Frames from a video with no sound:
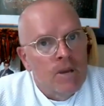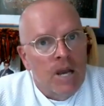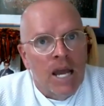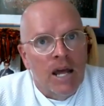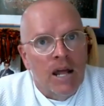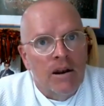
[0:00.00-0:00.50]

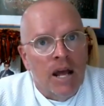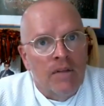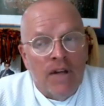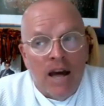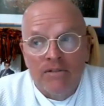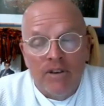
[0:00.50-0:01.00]
and
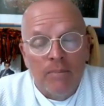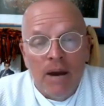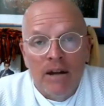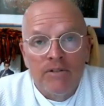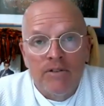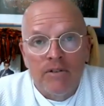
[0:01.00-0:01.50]
and that team
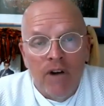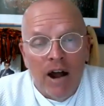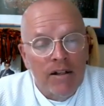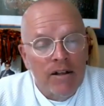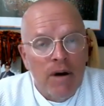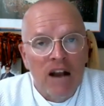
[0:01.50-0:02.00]
had to
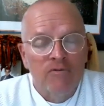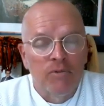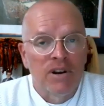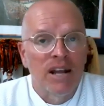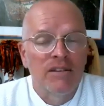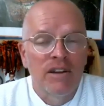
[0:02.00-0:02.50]
rally back from
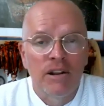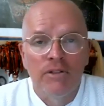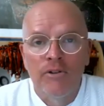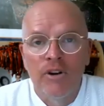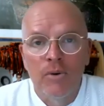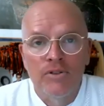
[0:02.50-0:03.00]
a 19 and
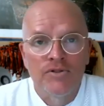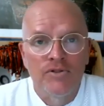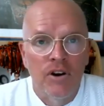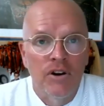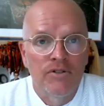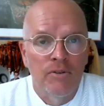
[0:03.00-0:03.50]
31
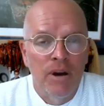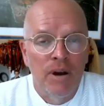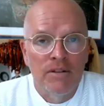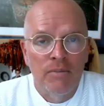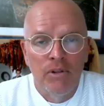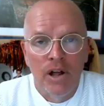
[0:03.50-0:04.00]
start to
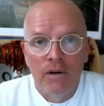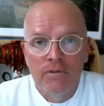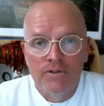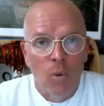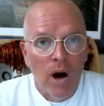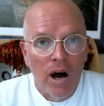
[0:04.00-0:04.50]
make the playoffs
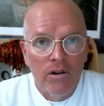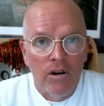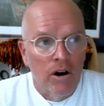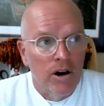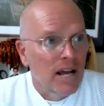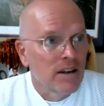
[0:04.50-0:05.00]
as a wild
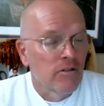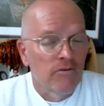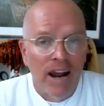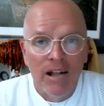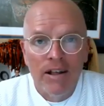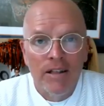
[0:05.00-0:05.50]
card had to
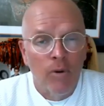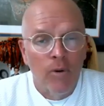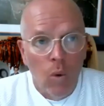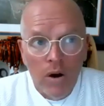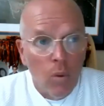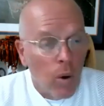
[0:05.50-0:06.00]
rally into
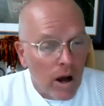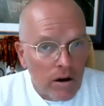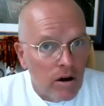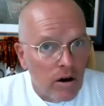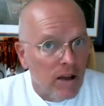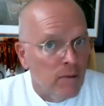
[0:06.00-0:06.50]
one
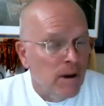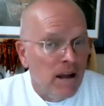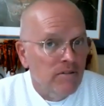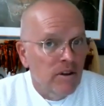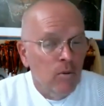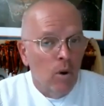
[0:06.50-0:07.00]
wild card game
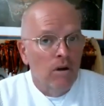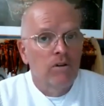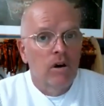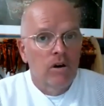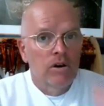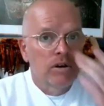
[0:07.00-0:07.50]
back then wild
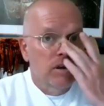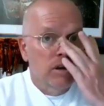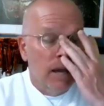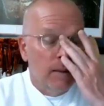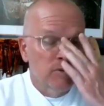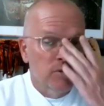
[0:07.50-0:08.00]
card
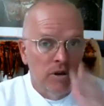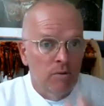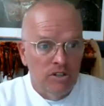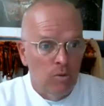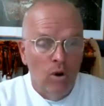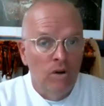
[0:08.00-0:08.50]
games were it
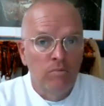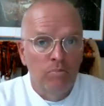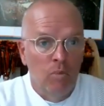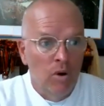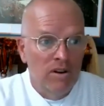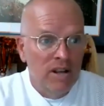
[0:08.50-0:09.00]
was a one
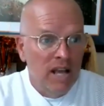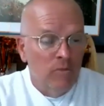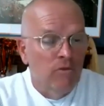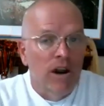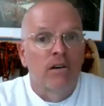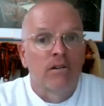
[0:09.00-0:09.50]
one
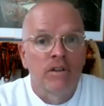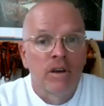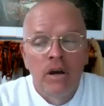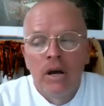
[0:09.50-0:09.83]
game round